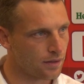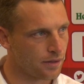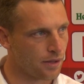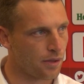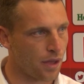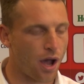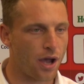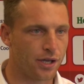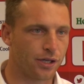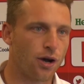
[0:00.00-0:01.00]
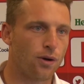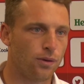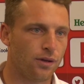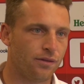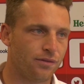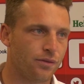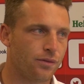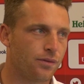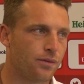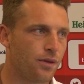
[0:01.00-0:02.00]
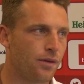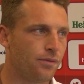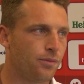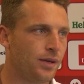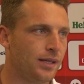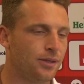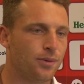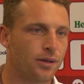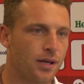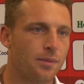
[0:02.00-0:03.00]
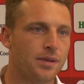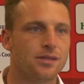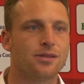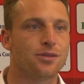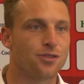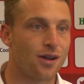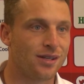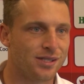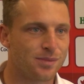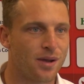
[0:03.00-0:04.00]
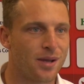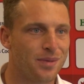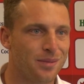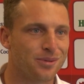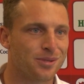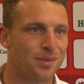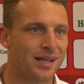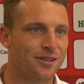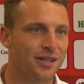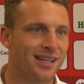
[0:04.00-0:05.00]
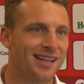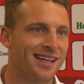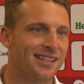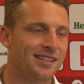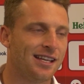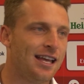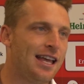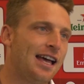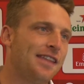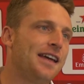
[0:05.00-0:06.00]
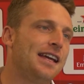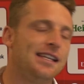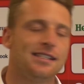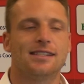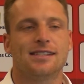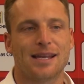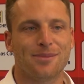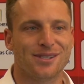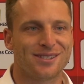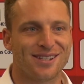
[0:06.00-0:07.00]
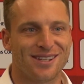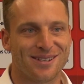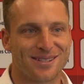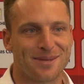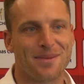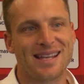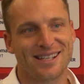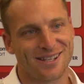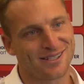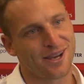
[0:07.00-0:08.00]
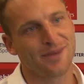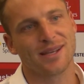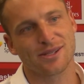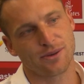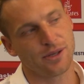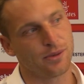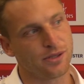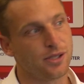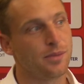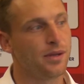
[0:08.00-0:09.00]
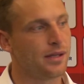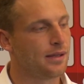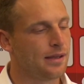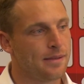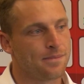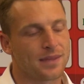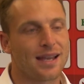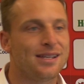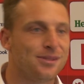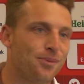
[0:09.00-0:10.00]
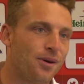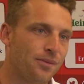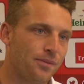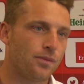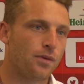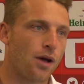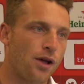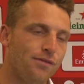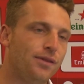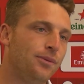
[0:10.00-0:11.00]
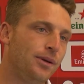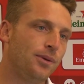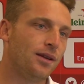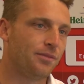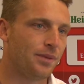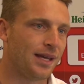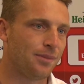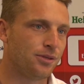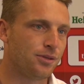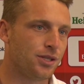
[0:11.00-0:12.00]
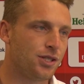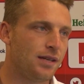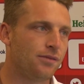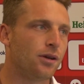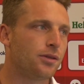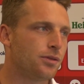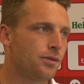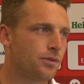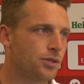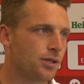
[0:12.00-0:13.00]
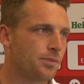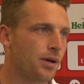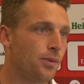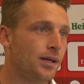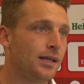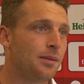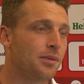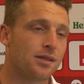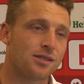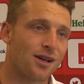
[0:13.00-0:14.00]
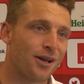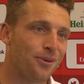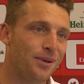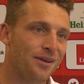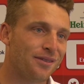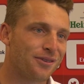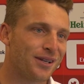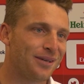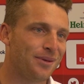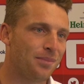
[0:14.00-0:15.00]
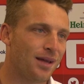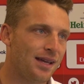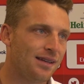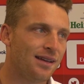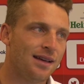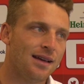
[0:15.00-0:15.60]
you know, the higher goal of winning the World Cup is to try and inspire people to play cricket, and they're easy statements to make at a time, that's what you want to do, but that is what hopefully we will have been able to achieve, not just by winning it, but the style of cricket we played